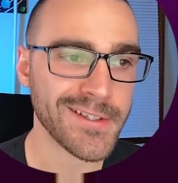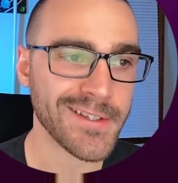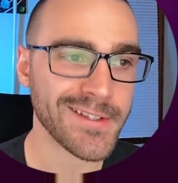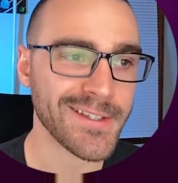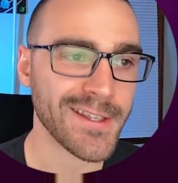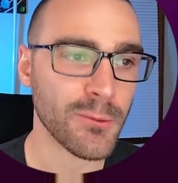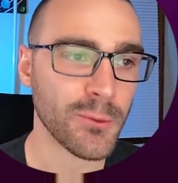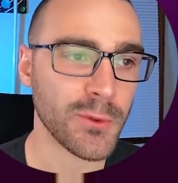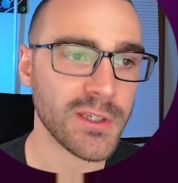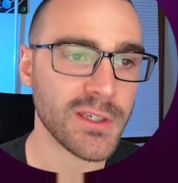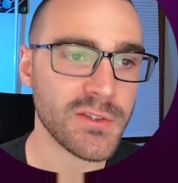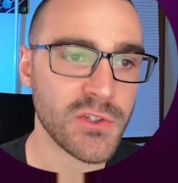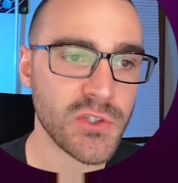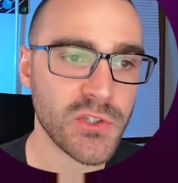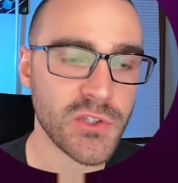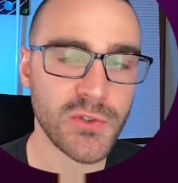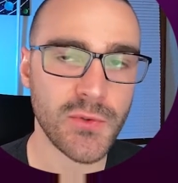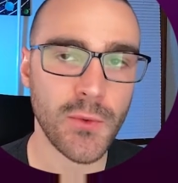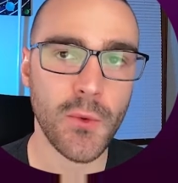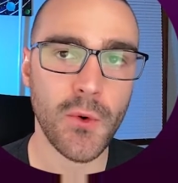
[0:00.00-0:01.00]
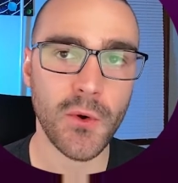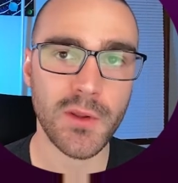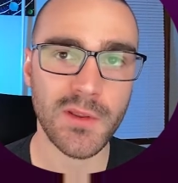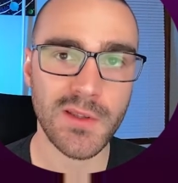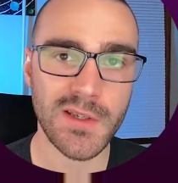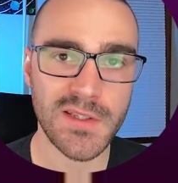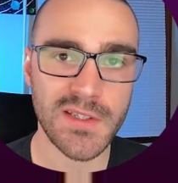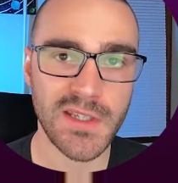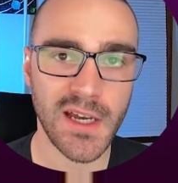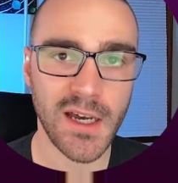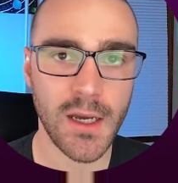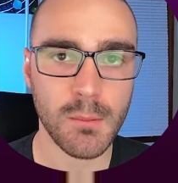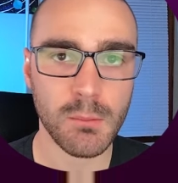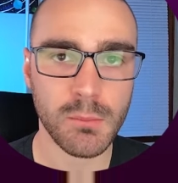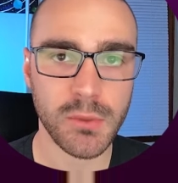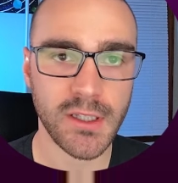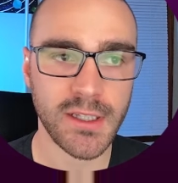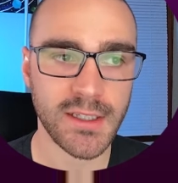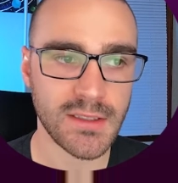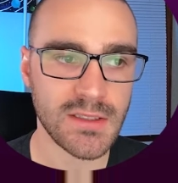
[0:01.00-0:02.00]
is that we can store these
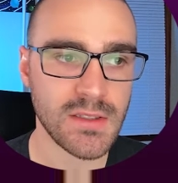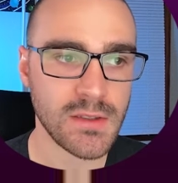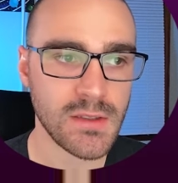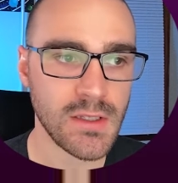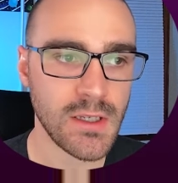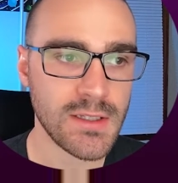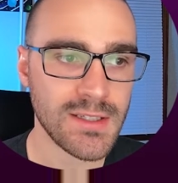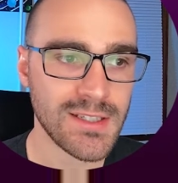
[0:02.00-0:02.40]
complex